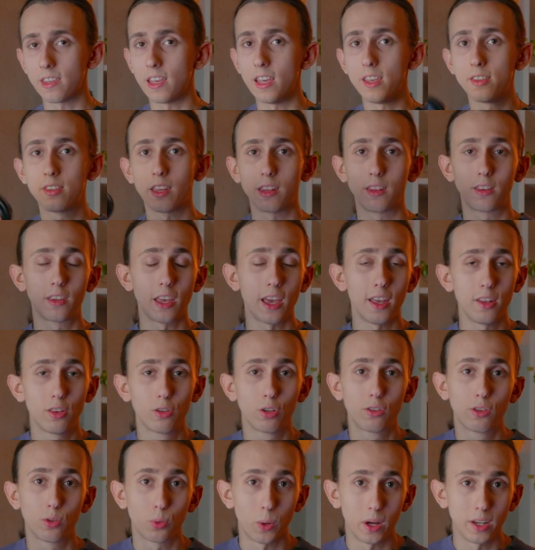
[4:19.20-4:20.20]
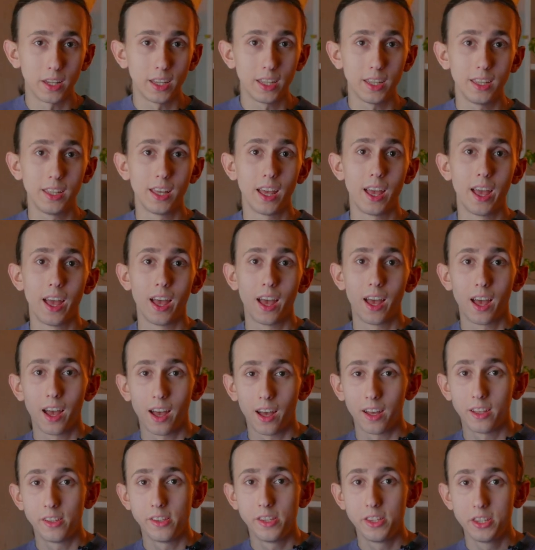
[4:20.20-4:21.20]
is a 10 to 20
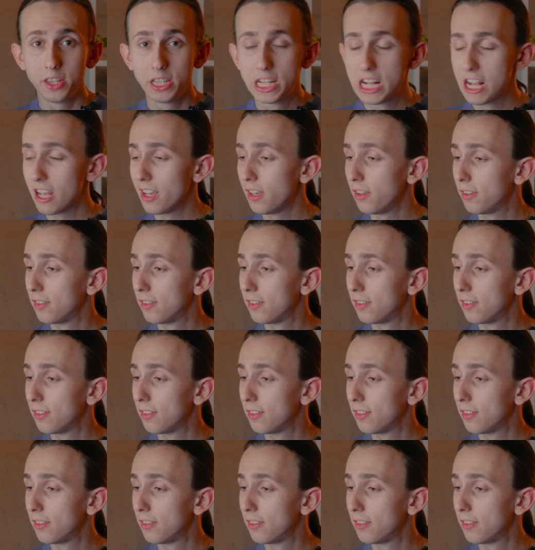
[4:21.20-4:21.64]
G